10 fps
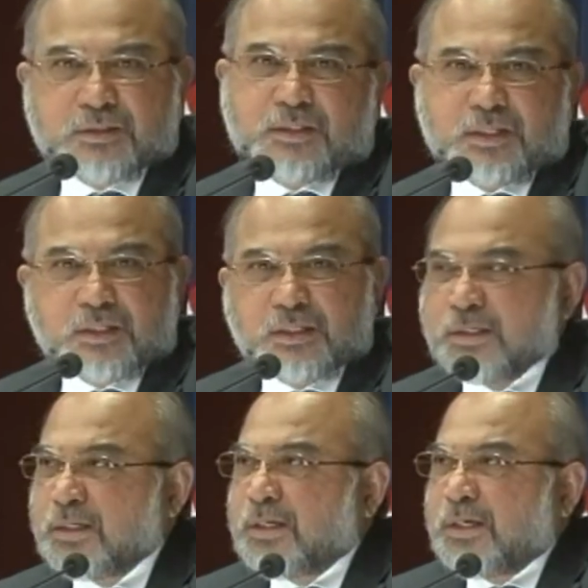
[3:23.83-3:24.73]

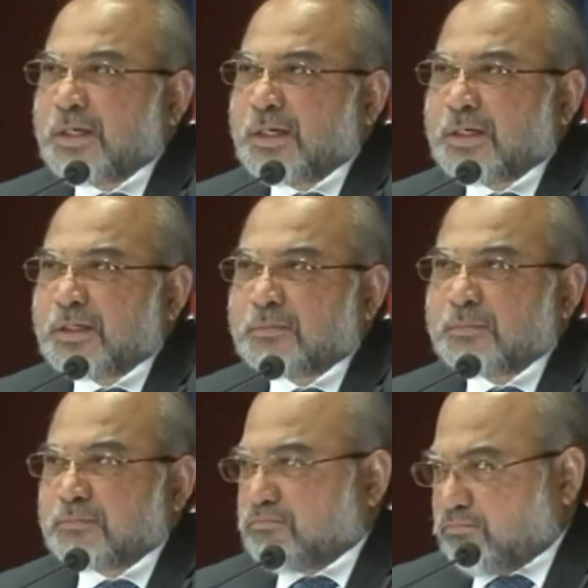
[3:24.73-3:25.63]

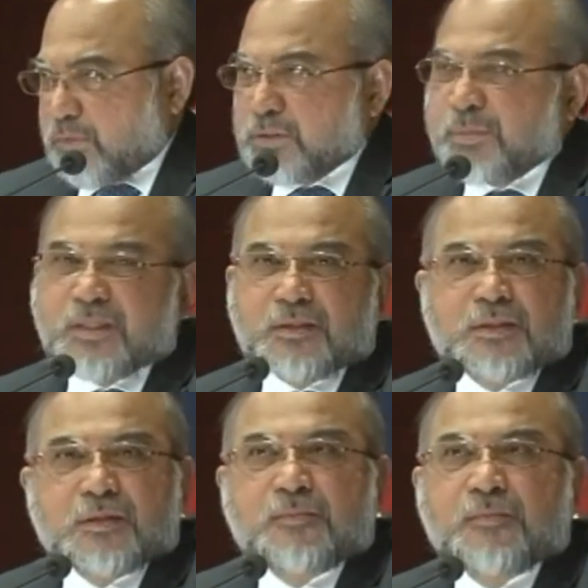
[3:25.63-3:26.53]
this month.